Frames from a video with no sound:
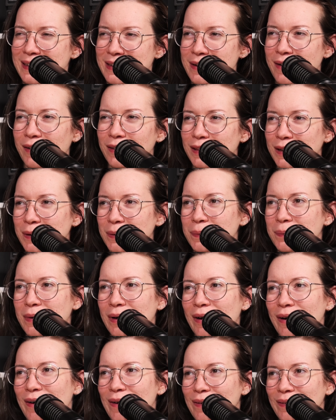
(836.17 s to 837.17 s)
although we
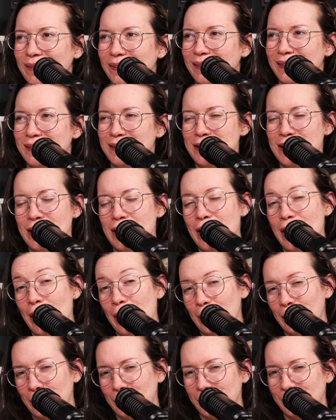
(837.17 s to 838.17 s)
all
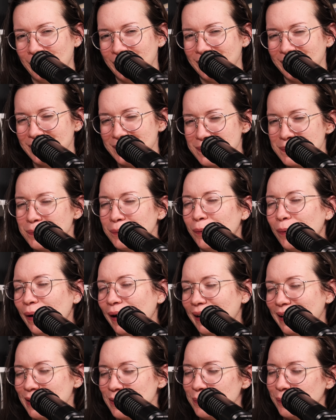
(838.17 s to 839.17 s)
know
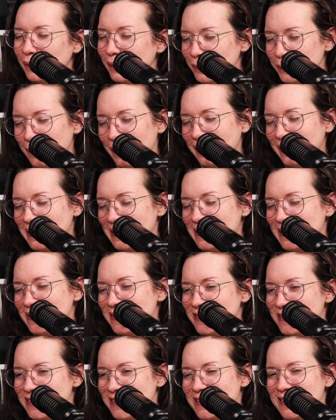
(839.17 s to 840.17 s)
what it
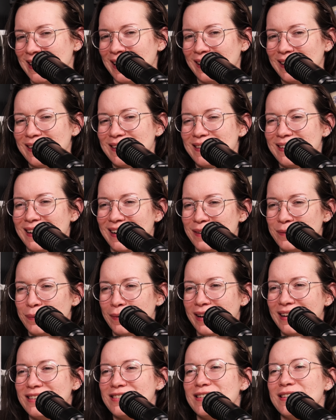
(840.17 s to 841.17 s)
is, it's like
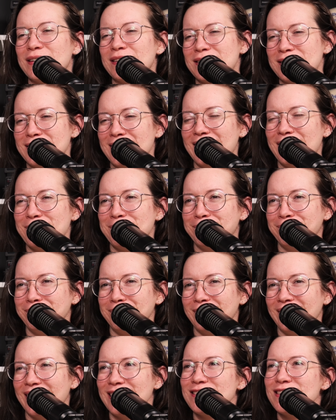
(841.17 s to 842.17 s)
it's
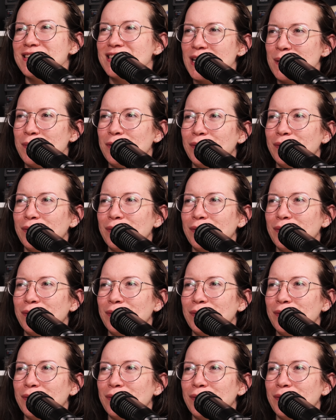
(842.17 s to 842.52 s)
just going to be